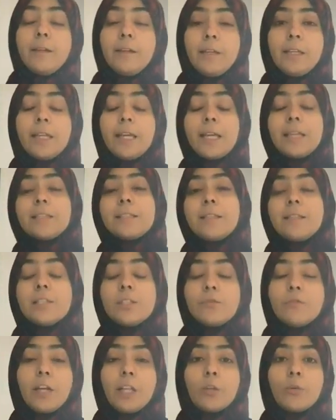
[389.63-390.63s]
in
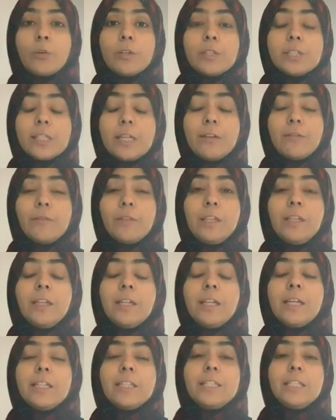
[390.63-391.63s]
essence, followers of
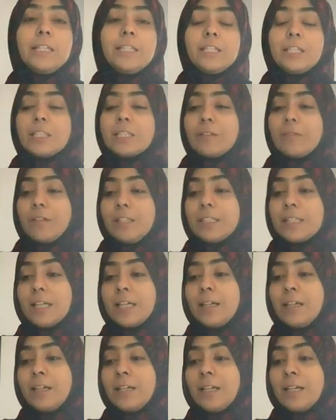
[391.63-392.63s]
the teachings of
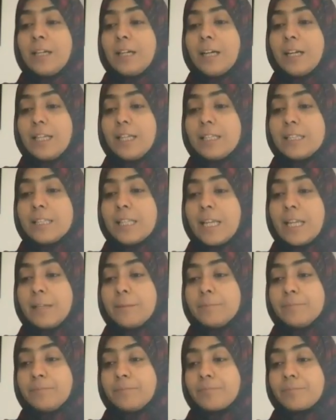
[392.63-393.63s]
Isa alayhi
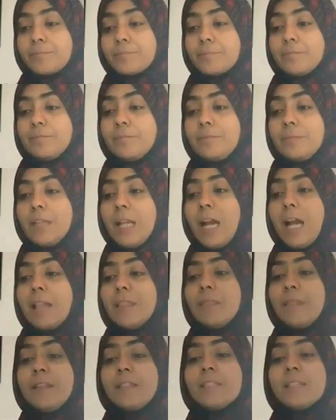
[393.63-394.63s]
salam.
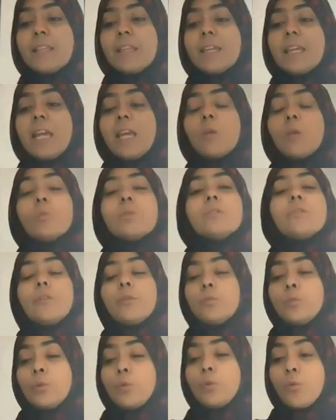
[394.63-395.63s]
At this, the king was
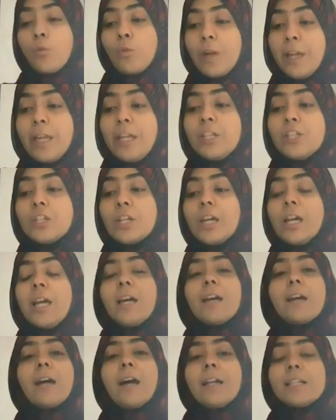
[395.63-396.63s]
filled with rage.
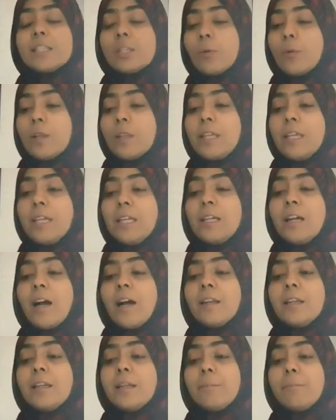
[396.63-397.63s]
Consequently, he
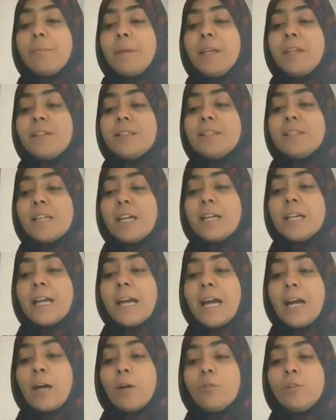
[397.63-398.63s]
got pits dug
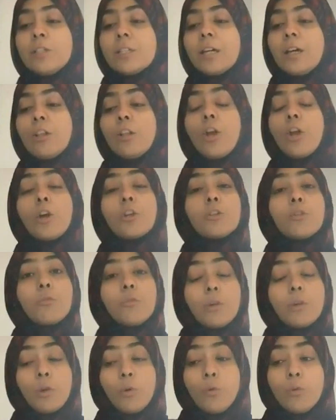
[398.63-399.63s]
out along the
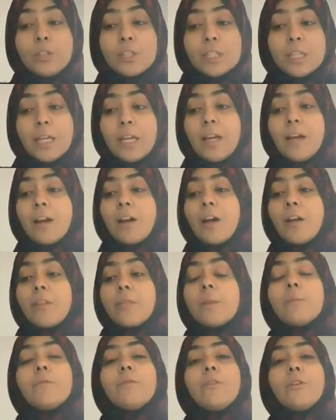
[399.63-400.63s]
roads, got
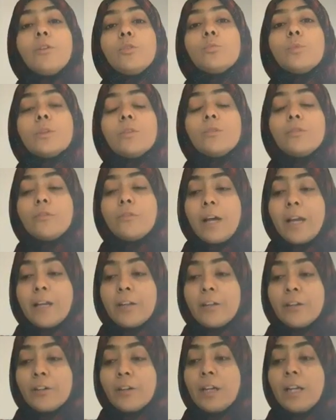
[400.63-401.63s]
them filled with
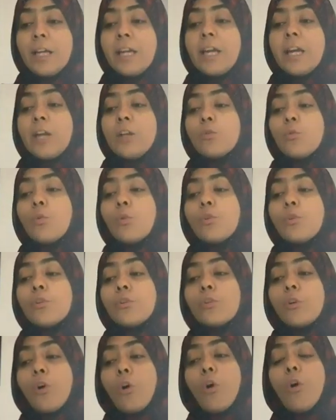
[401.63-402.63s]
fire, and
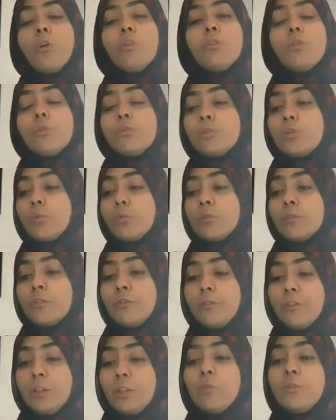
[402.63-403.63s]
ordered all those who
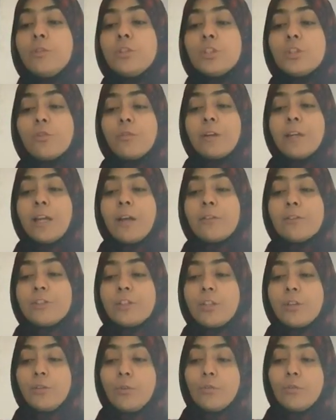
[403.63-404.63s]
refused to renounce
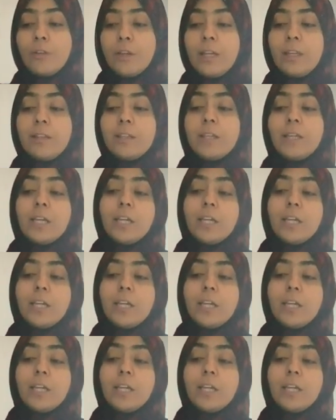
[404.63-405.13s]
the new faith